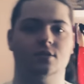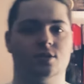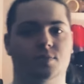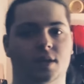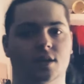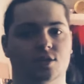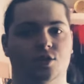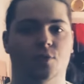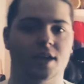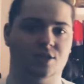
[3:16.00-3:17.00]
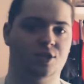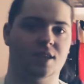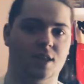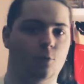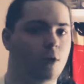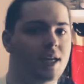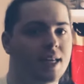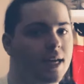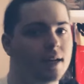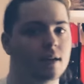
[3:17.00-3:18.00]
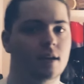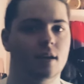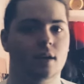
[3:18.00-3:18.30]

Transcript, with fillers: just because you had shit that we didn't.